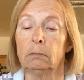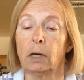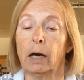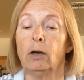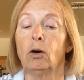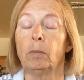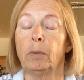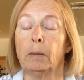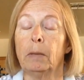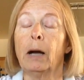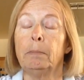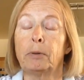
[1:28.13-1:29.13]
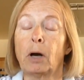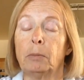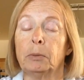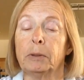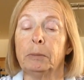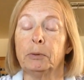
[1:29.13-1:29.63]
I hope I'm
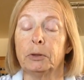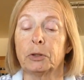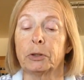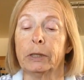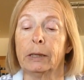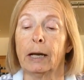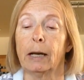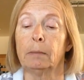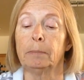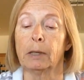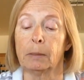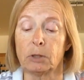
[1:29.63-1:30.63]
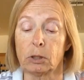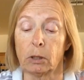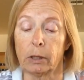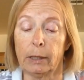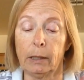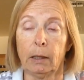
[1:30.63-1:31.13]
probably butchering that, but I'm
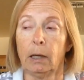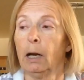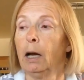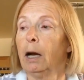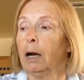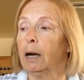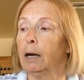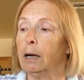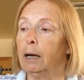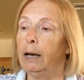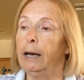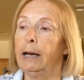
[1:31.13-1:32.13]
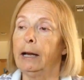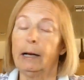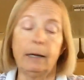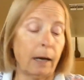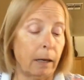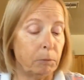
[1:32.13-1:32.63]
sorry.
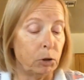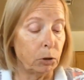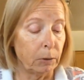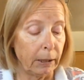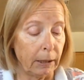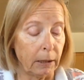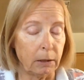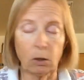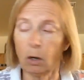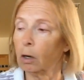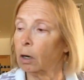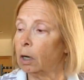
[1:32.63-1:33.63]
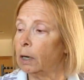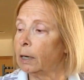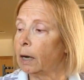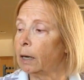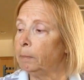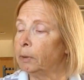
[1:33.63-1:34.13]
And I'm doing it
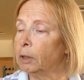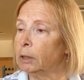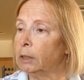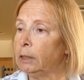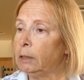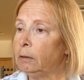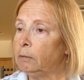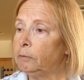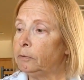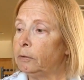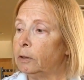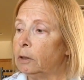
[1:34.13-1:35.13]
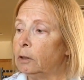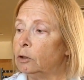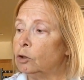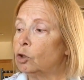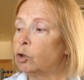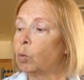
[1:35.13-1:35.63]
on, I believe,
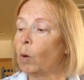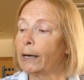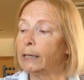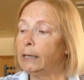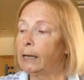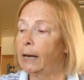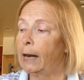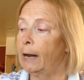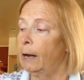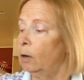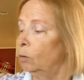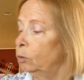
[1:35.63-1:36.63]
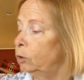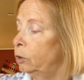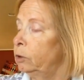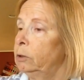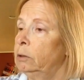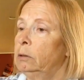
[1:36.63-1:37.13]
20 count.
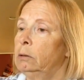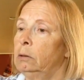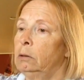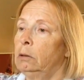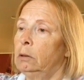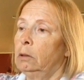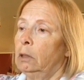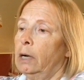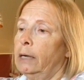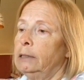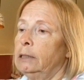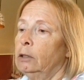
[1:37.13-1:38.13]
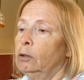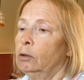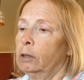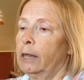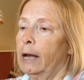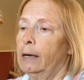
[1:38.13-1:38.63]
I didn't
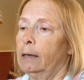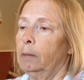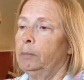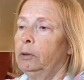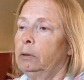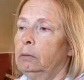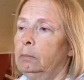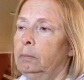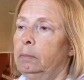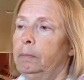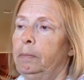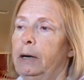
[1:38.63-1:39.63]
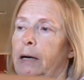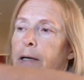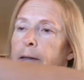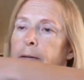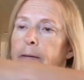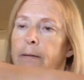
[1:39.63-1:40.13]
look that up,
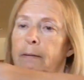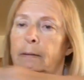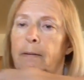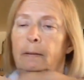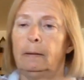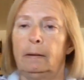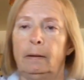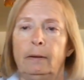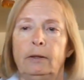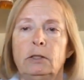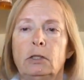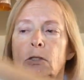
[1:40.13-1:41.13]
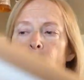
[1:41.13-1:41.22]
but this is